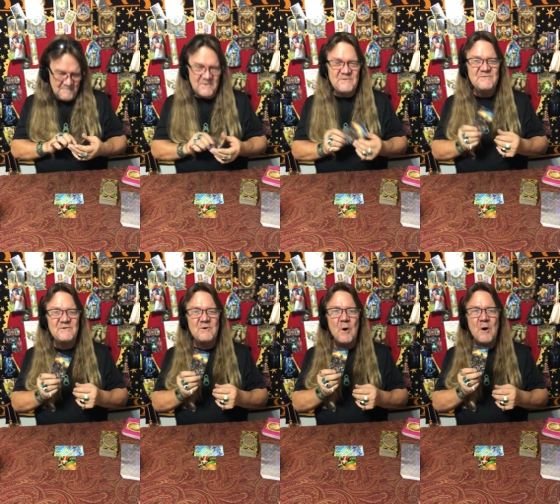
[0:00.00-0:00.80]
But this is
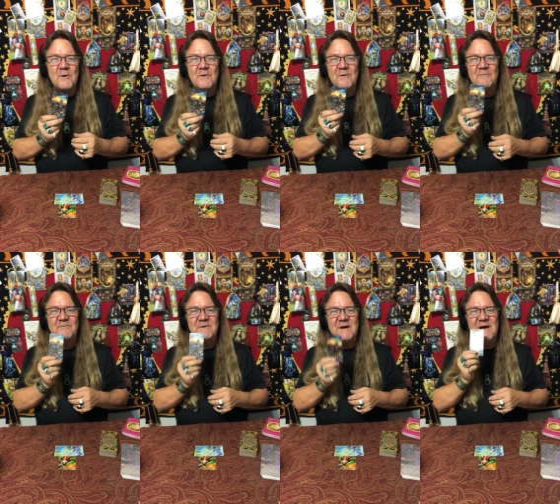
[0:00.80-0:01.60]
a card of
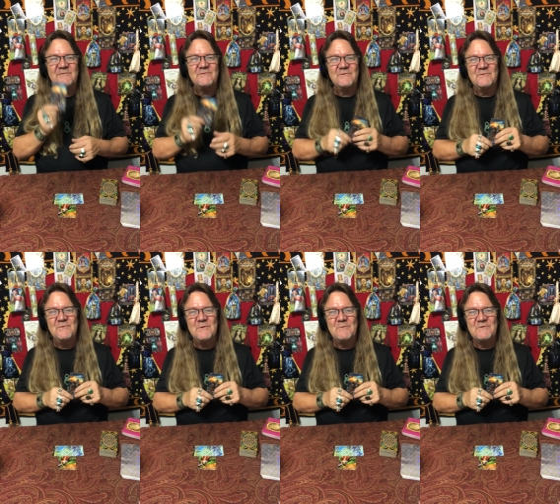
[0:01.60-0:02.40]
Cancer
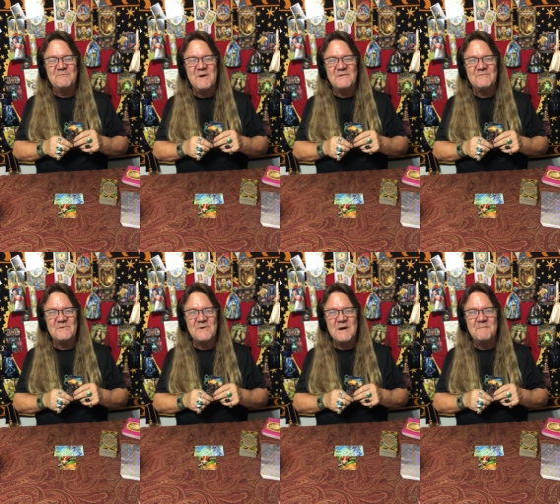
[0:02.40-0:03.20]
doing what's best for
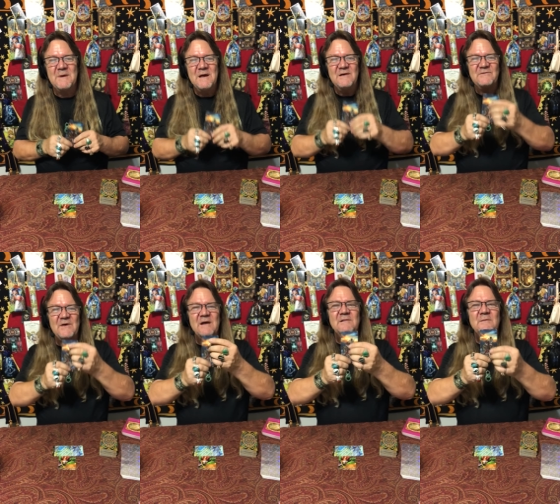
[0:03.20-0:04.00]
them,
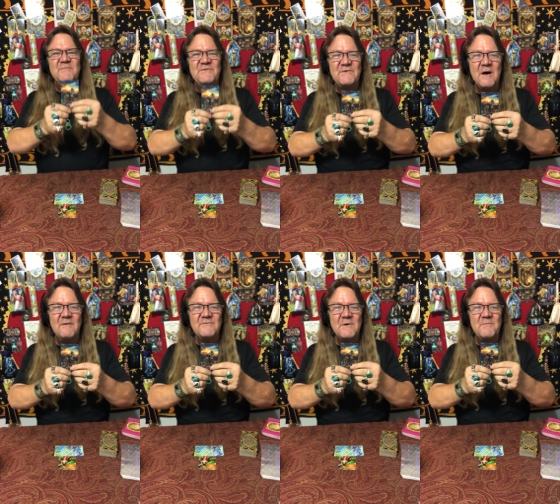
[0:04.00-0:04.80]
setting
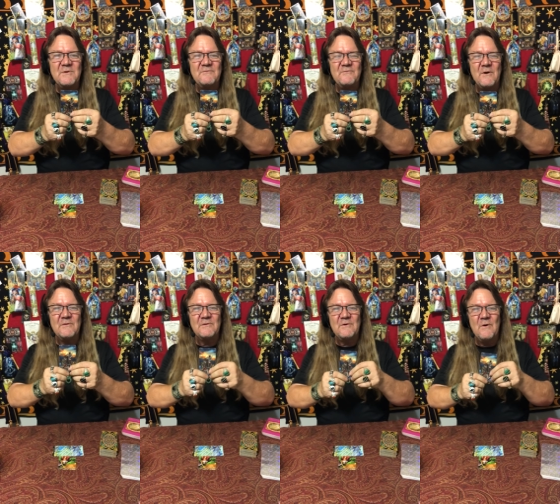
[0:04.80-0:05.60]
themselves up in the front
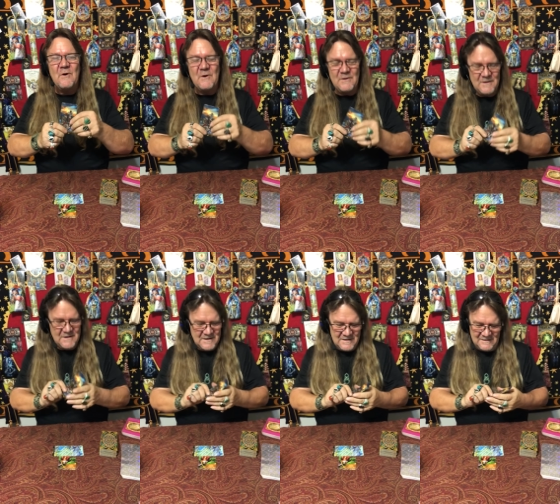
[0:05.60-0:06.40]
of the card.
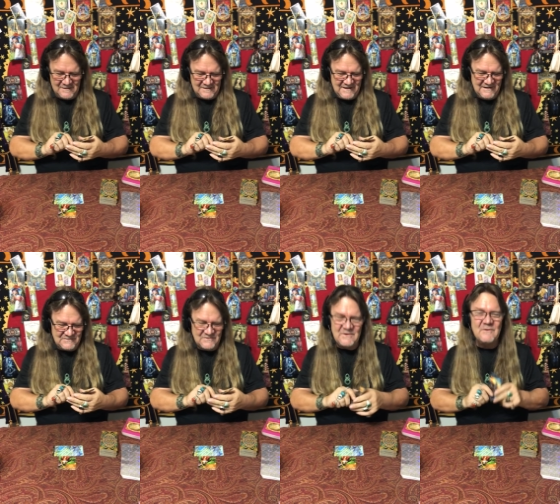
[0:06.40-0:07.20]
Uh,
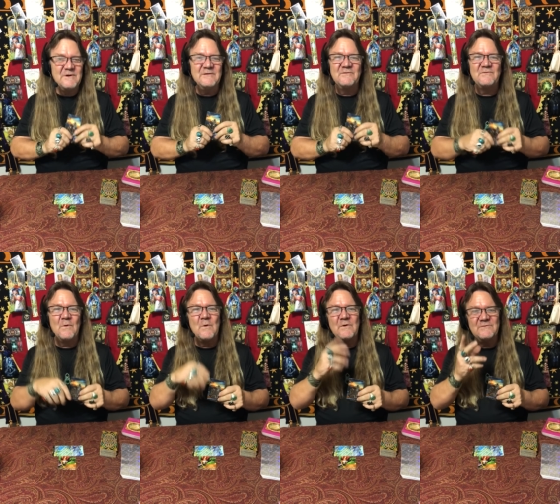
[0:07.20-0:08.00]
cancer, you don't need the
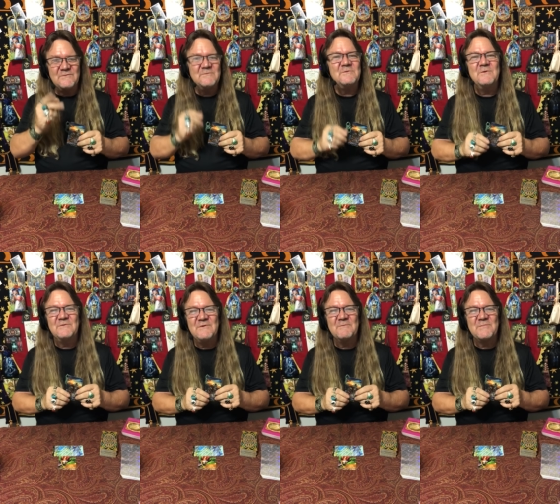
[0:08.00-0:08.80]
swords. You
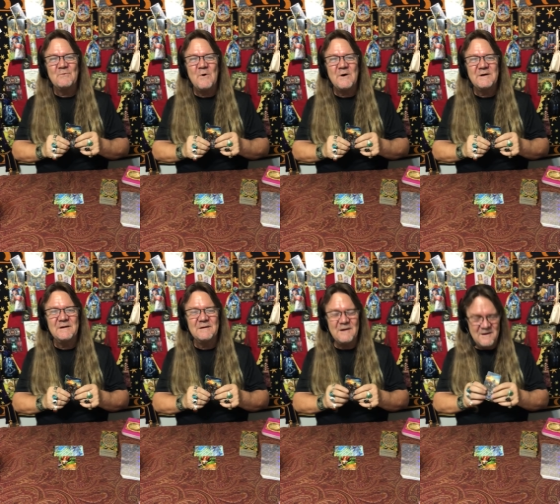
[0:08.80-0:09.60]
attempt to walk
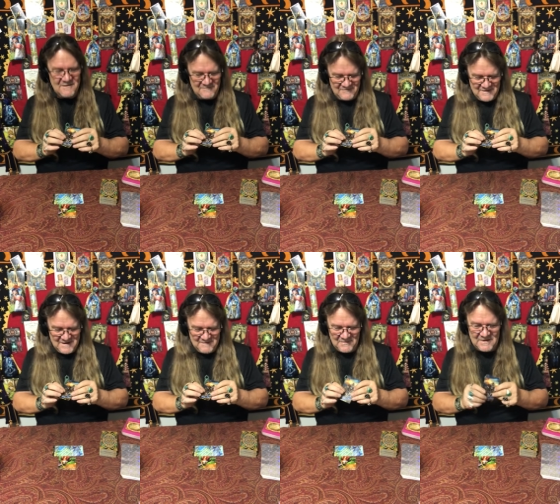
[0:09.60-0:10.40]
in love.
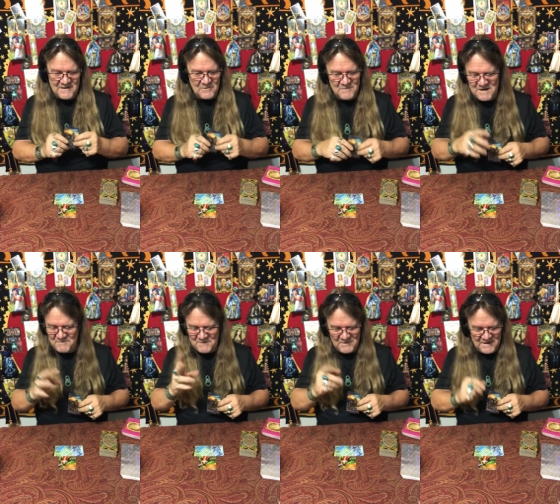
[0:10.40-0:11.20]
That don't mean
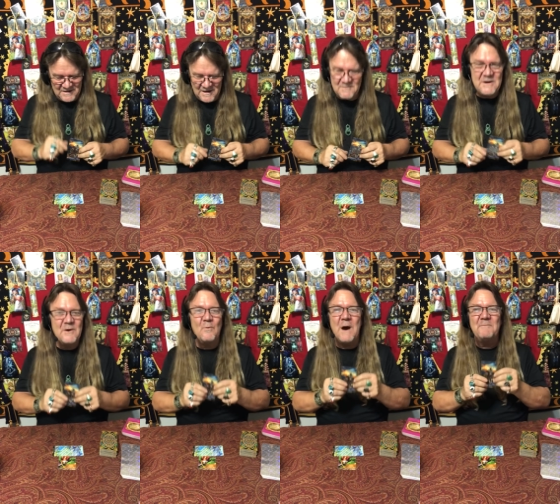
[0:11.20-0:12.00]
people get to come in
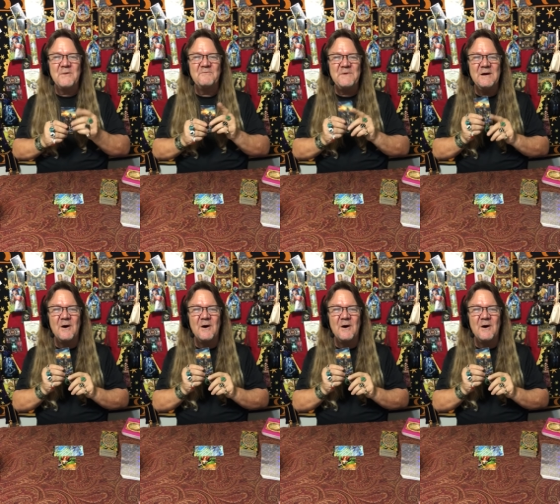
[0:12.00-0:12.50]
here wipe their feet